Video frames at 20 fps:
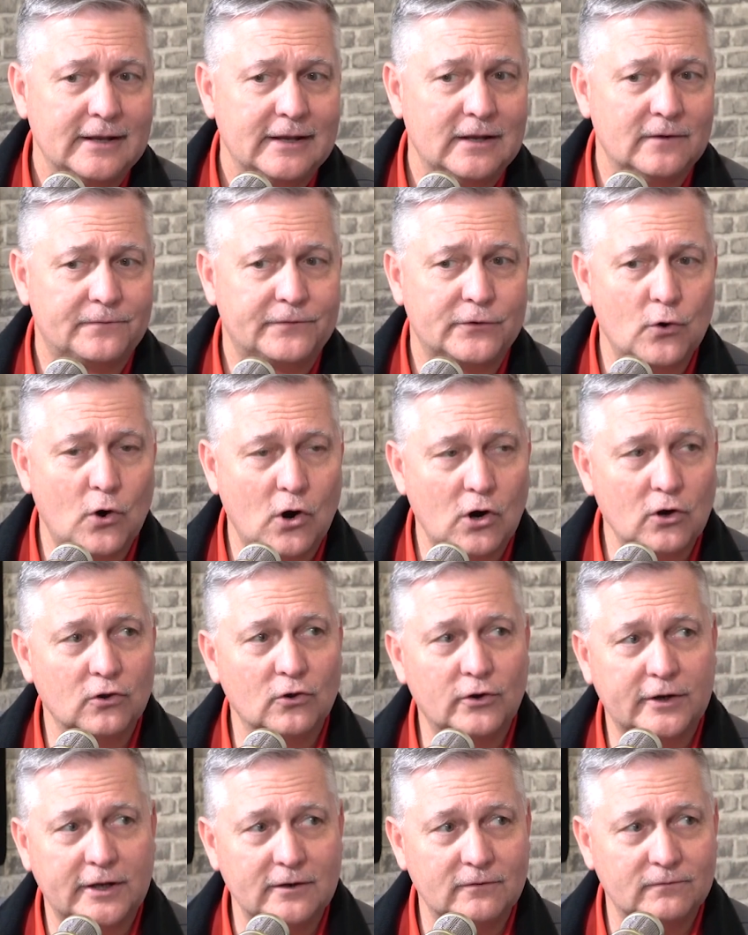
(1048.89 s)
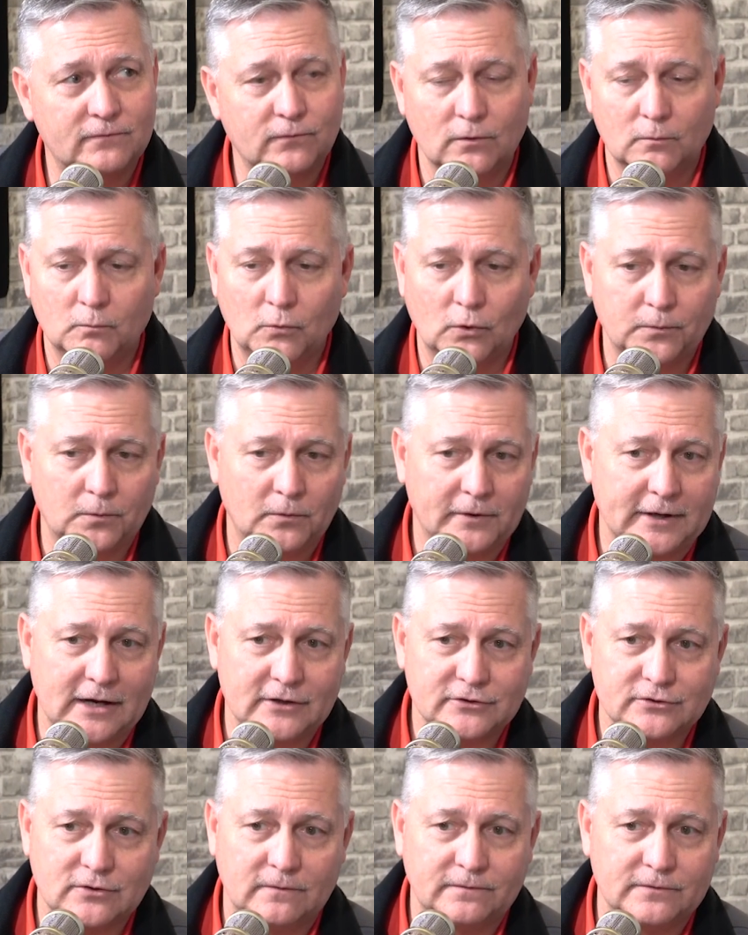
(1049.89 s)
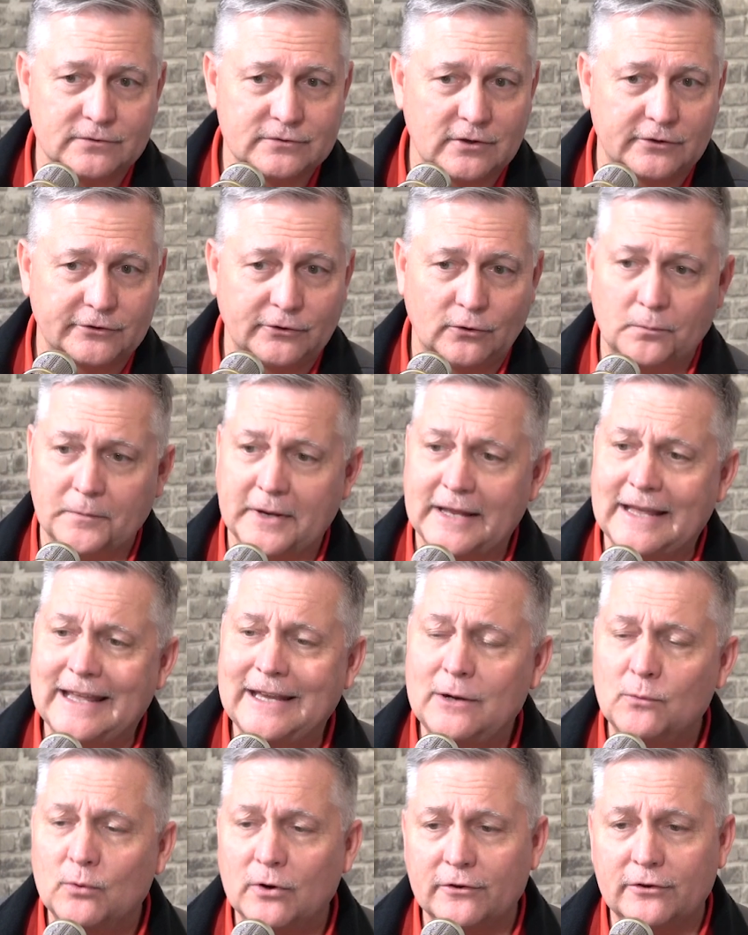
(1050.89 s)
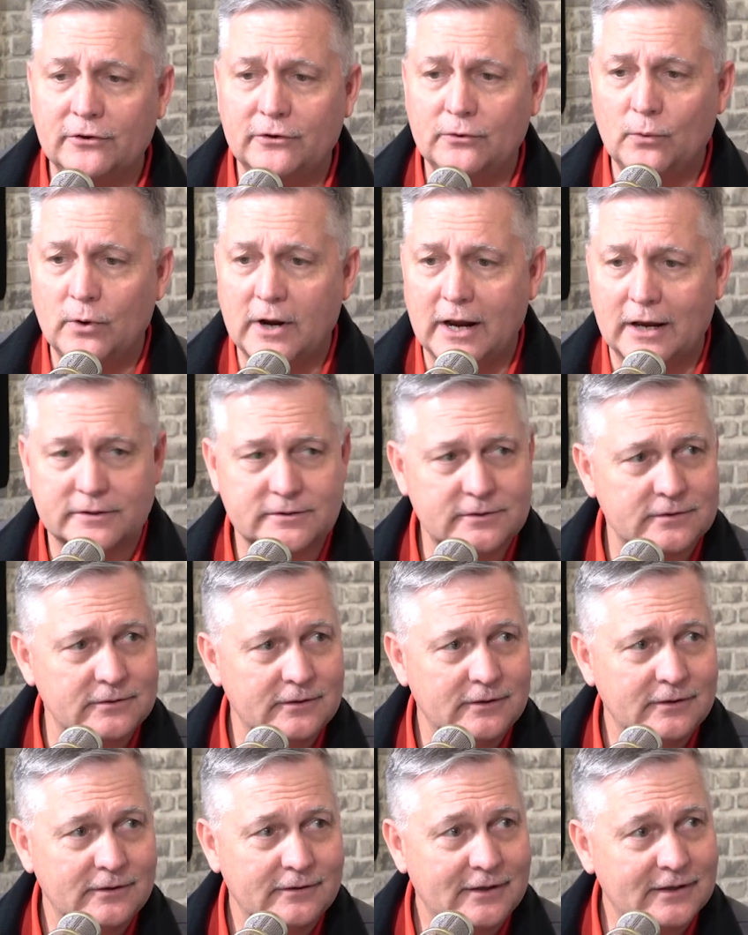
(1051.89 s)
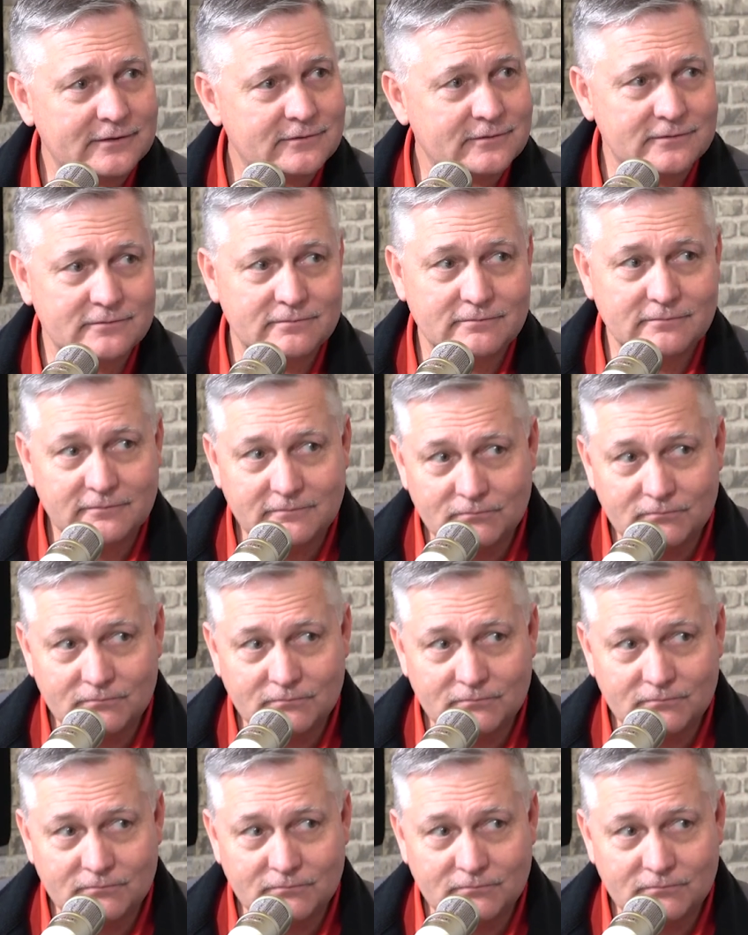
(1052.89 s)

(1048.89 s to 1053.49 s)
If you are looking for multiple cash offers on your home anywhere in the U.S., that's